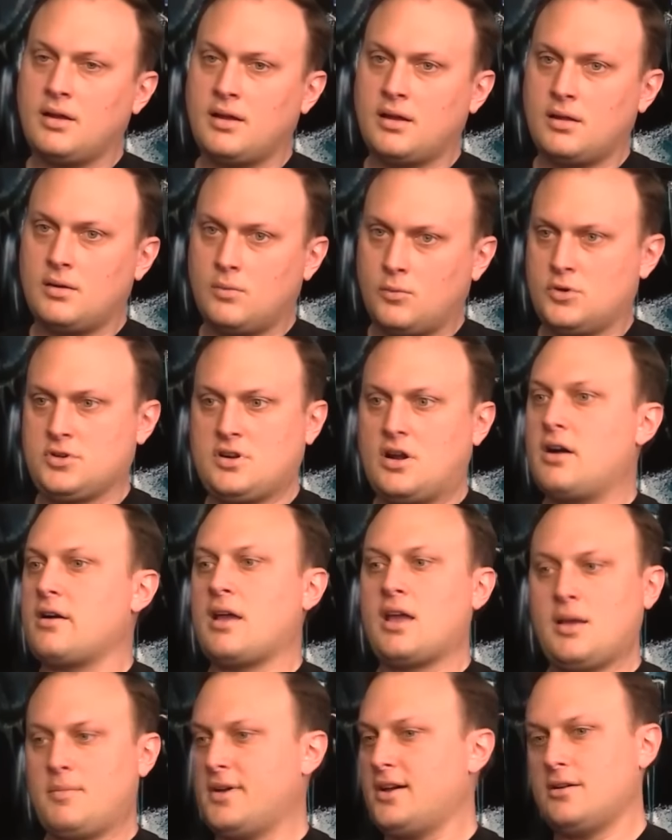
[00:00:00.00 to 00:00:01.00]
And we're
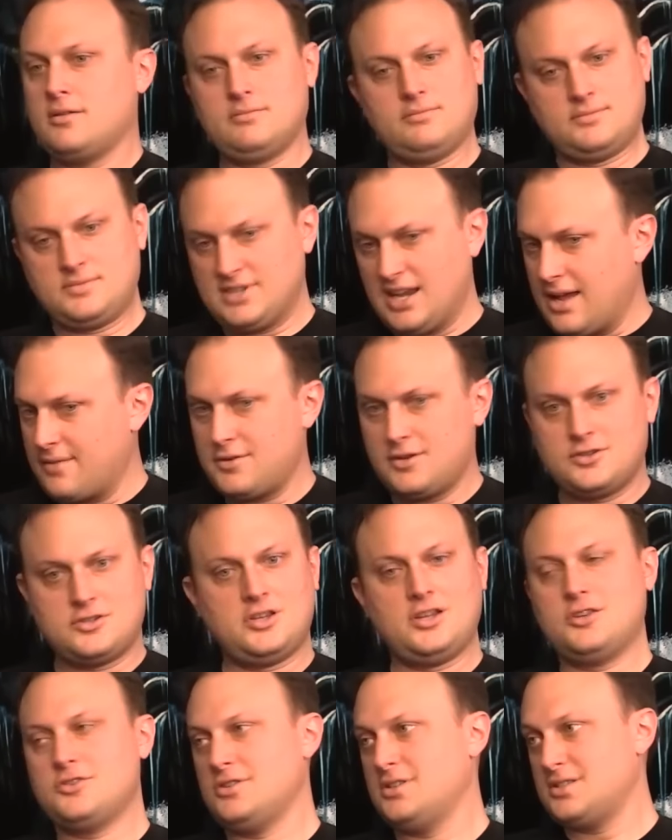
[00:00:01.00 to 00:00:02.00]
talking about staffing
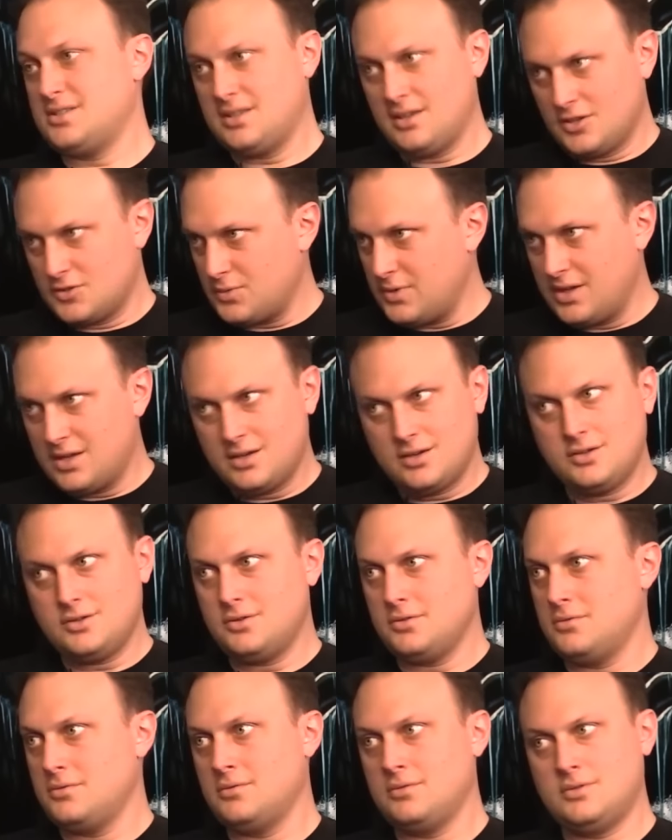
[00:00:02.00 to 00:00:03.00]
changes, things we can
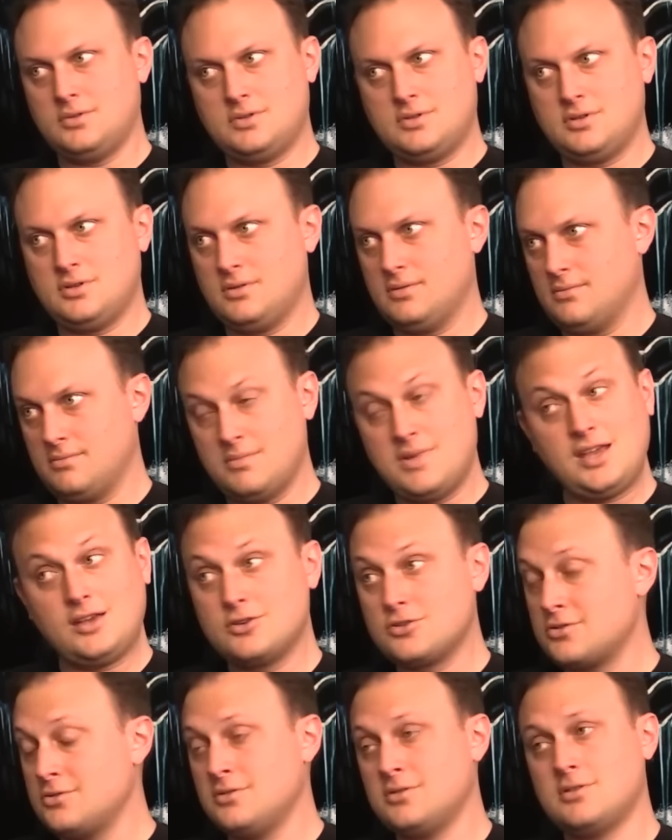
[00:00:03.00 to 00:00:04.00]
do to make
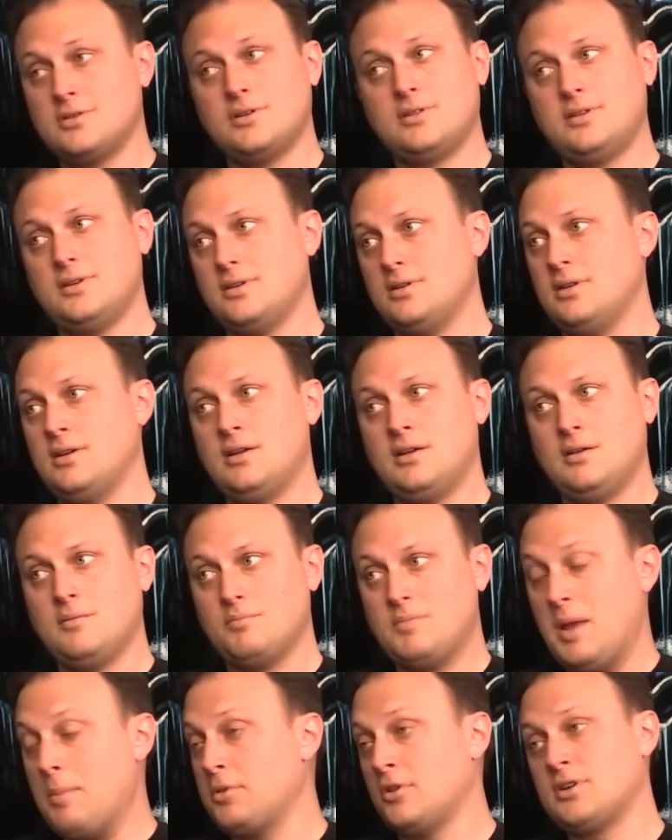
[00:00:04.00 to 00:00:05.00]
sure that
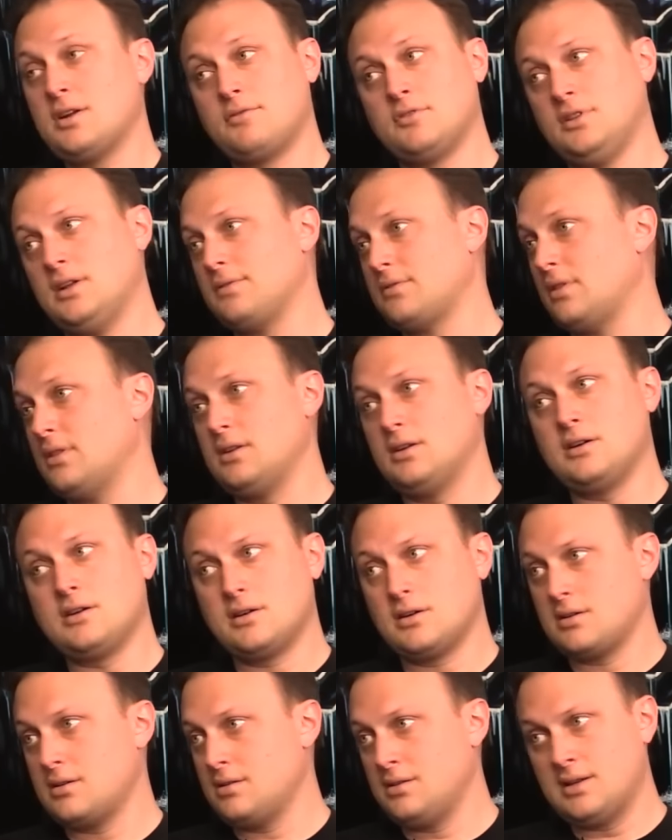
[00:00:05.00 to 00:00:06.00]
people are never left in the
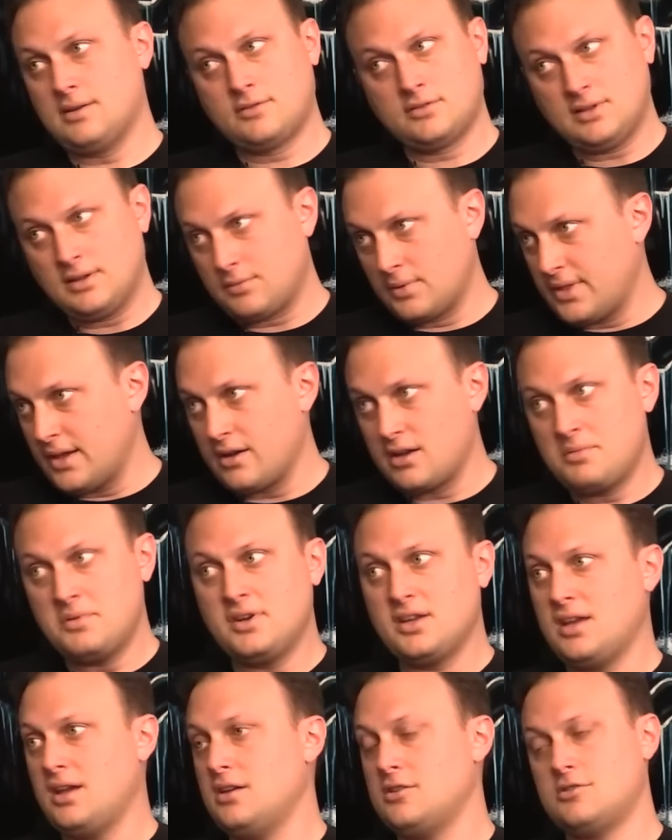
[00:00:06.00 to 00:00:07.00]
dark, never left without
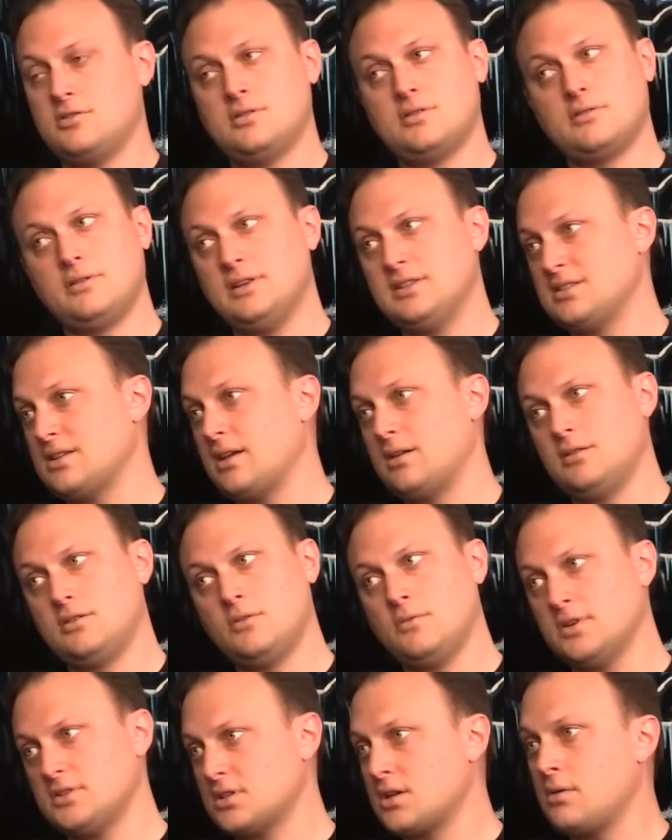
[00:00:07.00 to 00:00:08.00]
communication or insight
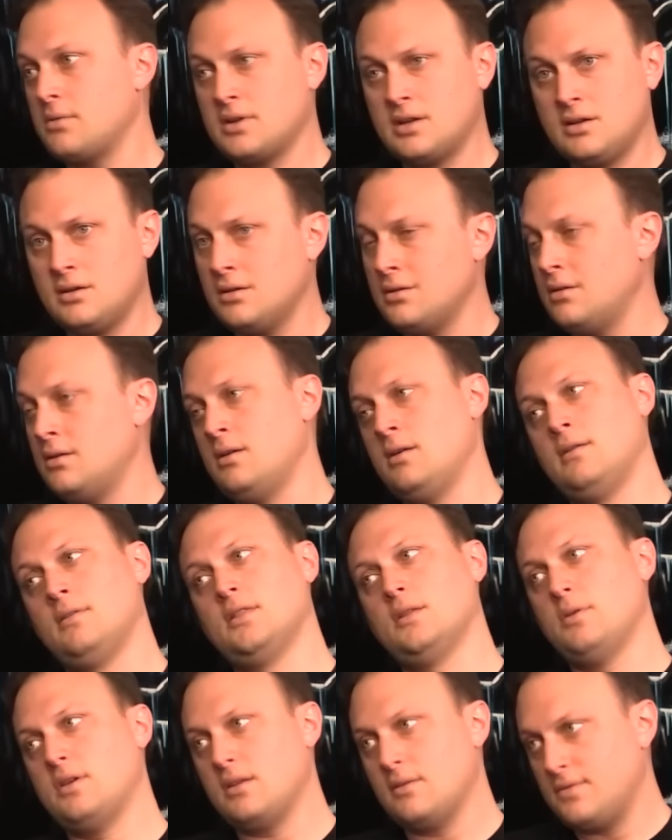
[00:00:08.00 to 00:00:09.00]
into what's going on,
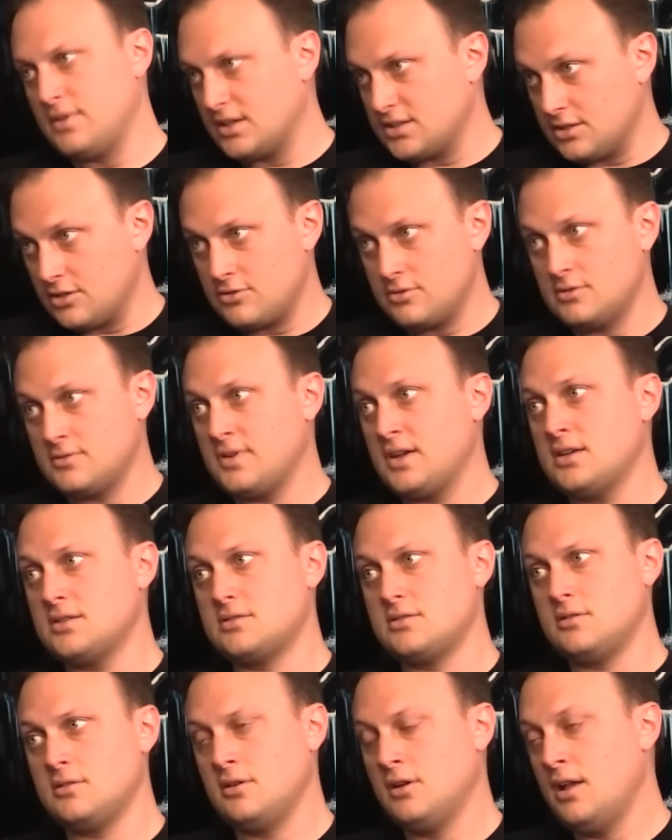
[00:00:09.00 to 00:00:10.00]
that we can fix issues
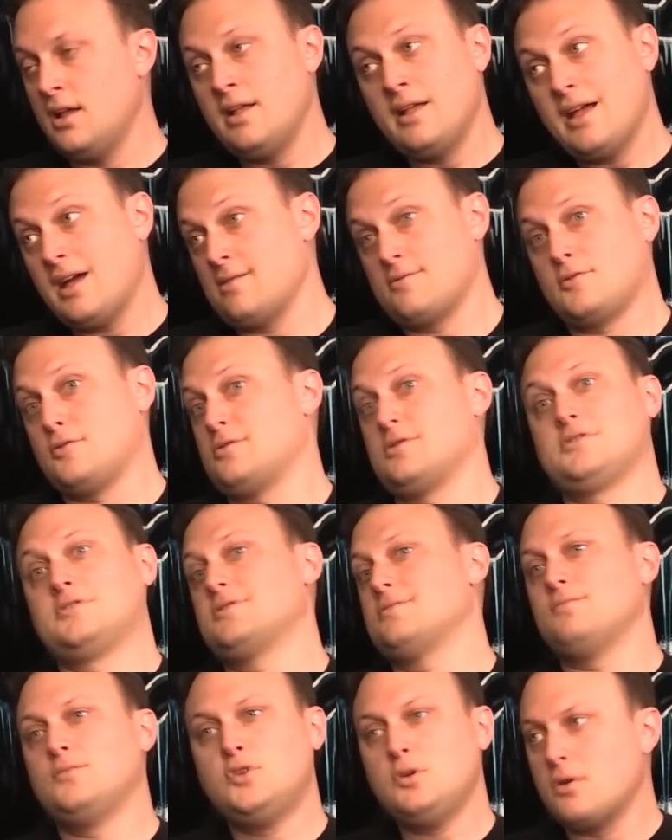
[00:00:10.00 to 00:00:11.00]
faster, and of
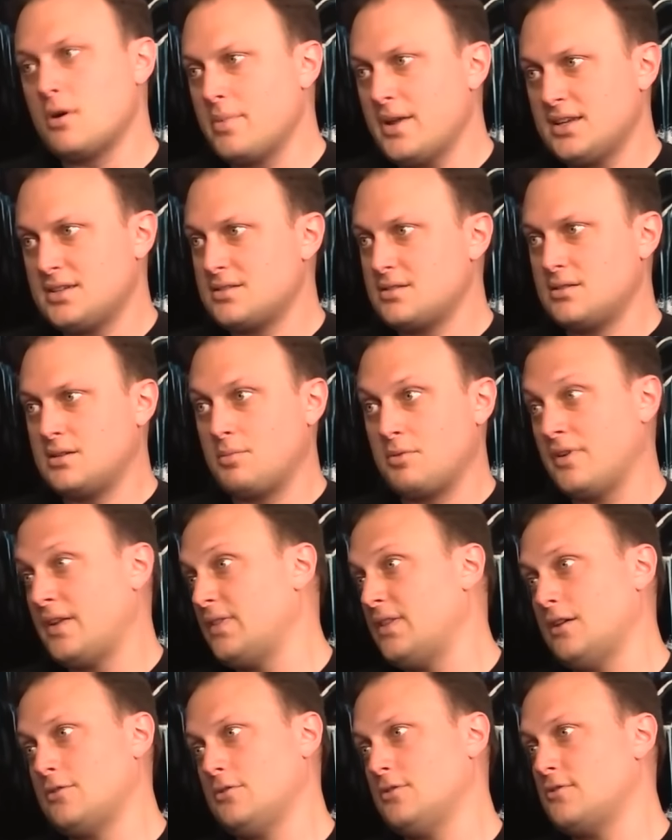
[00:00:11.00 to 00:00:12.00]
course, do our best to
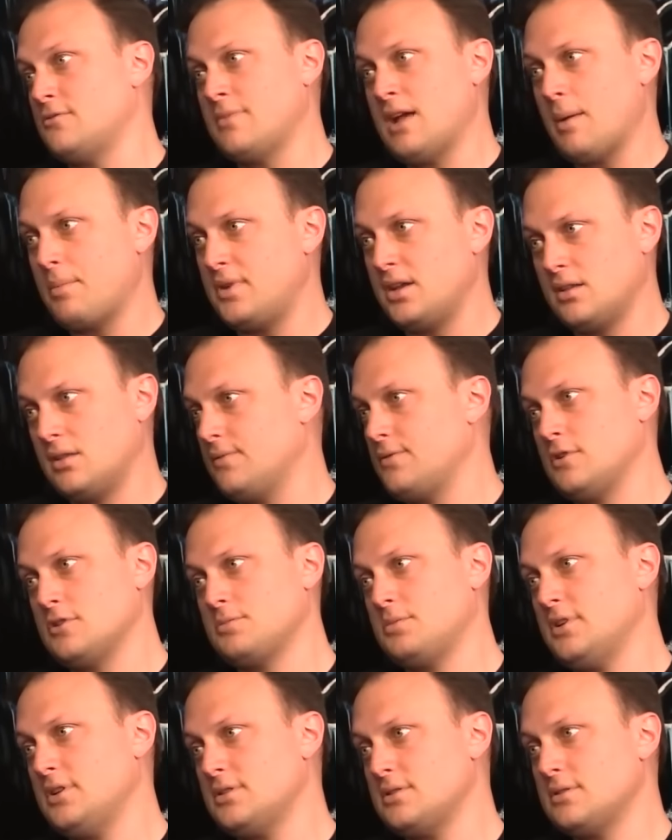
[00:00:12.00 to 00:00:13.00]
prevent the issues from happening in the
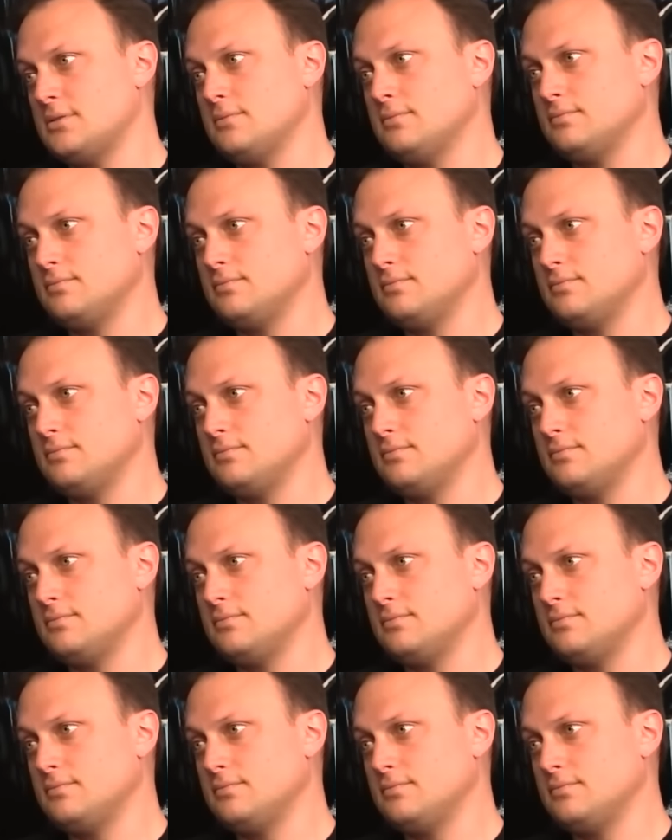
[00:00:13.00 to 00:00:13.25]
first place.